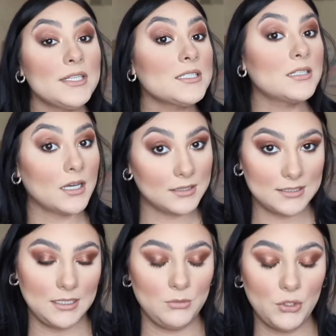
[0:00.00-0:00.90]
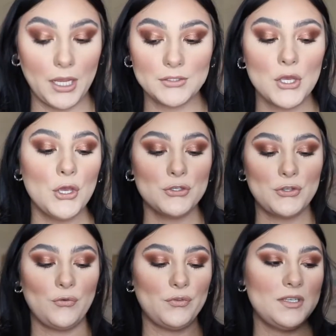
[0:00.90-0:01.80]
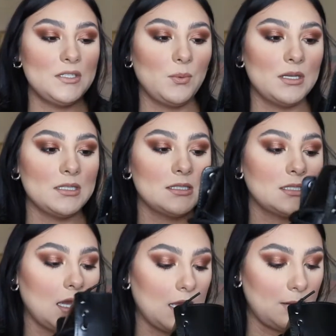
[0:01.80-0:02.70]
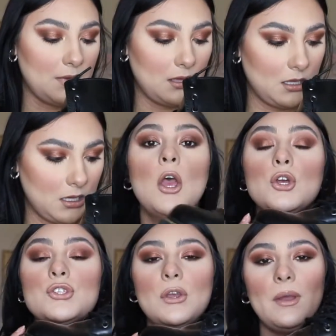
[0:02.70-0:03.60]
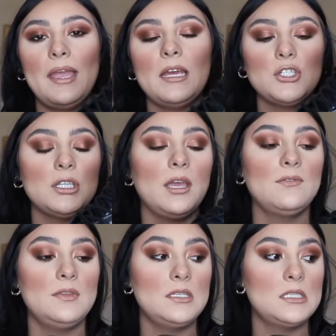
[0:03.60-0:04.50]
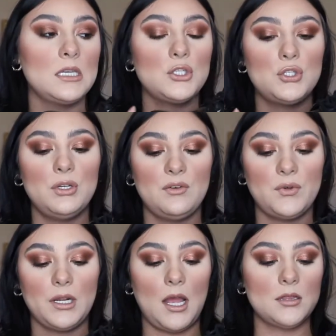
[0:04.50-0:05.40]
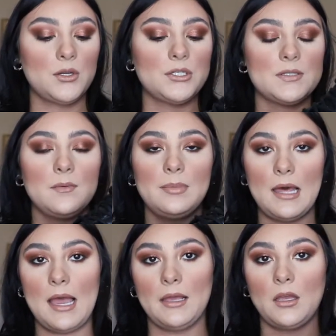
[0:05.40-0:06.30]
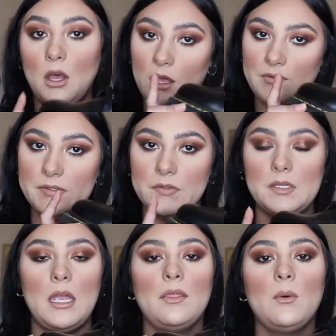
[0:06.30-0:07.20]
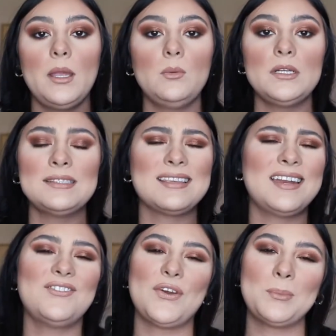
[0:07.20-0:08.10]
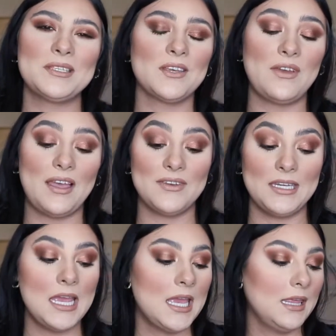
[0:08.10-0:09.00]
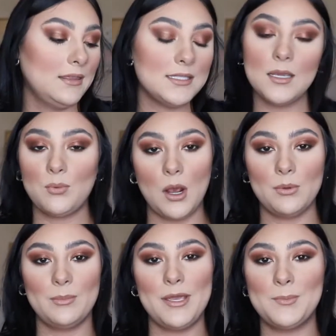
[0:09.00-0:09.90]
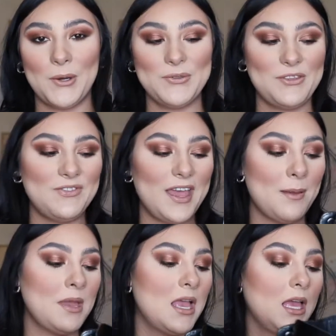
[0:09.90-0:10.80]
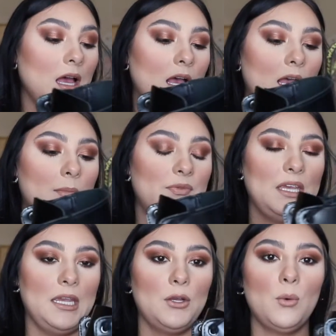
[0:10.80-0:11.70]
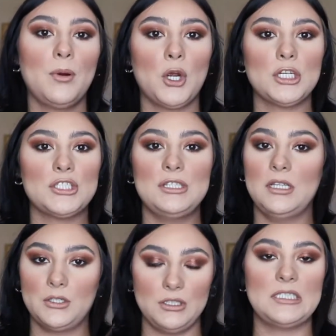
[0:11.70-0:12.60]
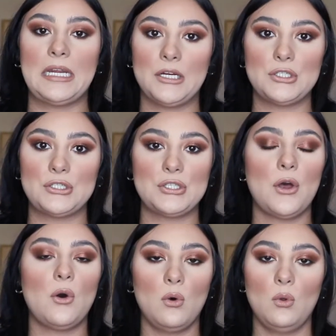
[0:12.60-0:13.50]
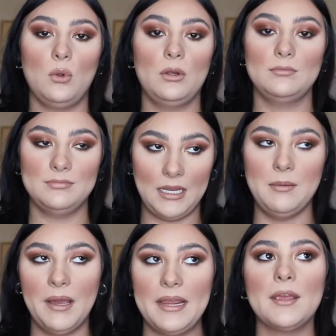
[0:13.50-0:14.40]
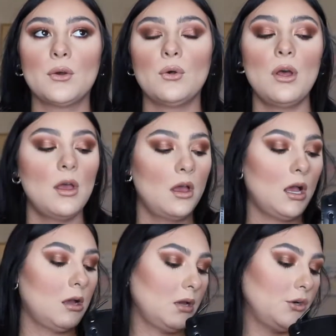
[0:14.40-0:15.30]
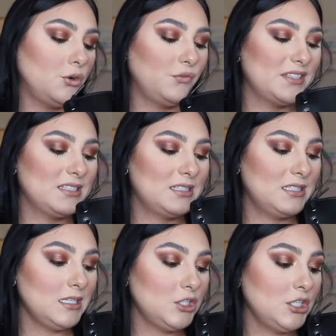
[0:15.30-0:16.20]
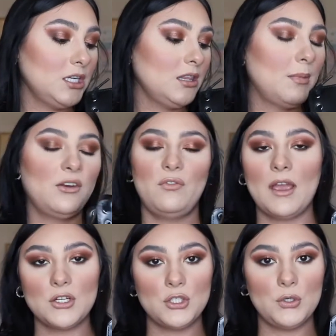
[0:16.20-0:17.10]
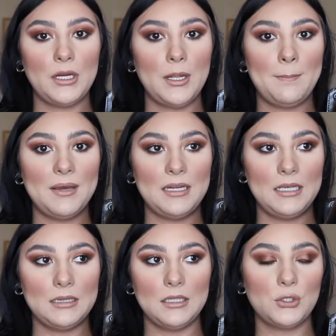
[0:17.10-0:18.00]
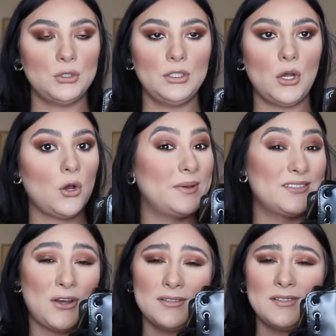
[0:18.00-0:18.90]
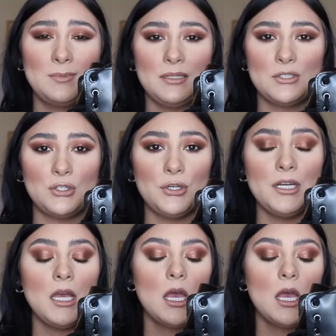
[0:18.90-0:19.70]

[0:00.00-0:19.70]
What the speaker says: is not the same, you guys. So for these ones, so I actually have these in 2 different colors, the black obviously and the white ones, and I find myself having the same problem in both of them. The ankle part literally tears a hole in my ankle. I don't know if it's the stitching, the manufacturing, but it literally always causes blistering,